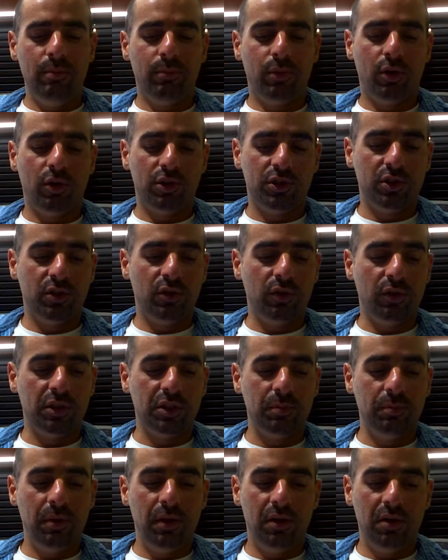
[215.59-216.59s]
personal
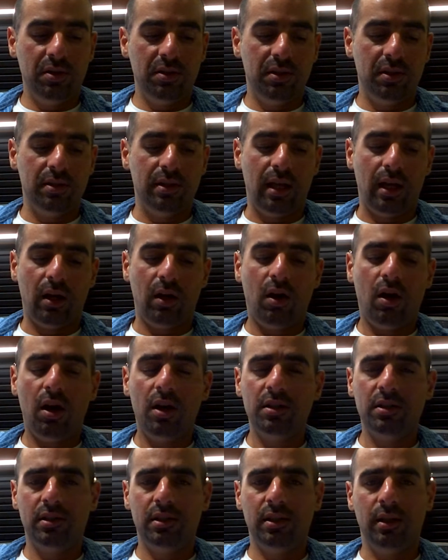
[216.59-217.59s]
experiences that
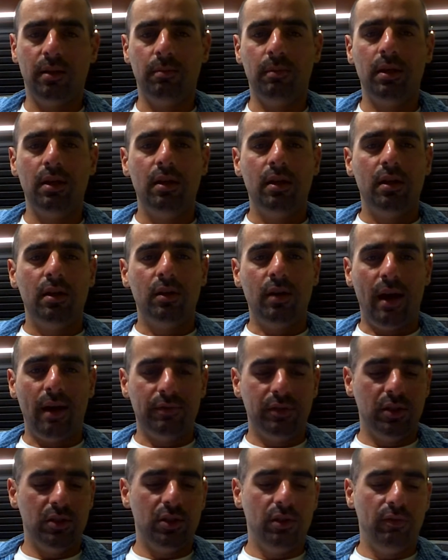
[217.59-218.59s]
caused him to
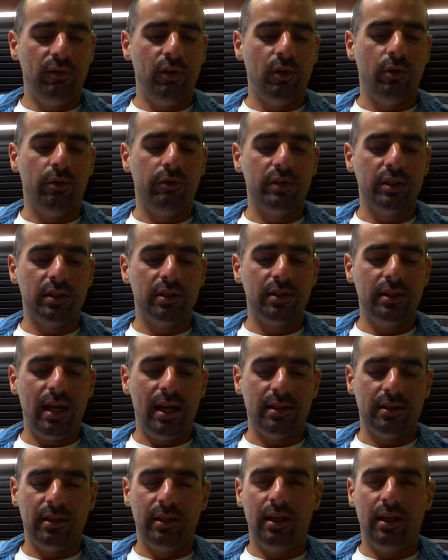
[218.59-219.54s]
have such a view of success.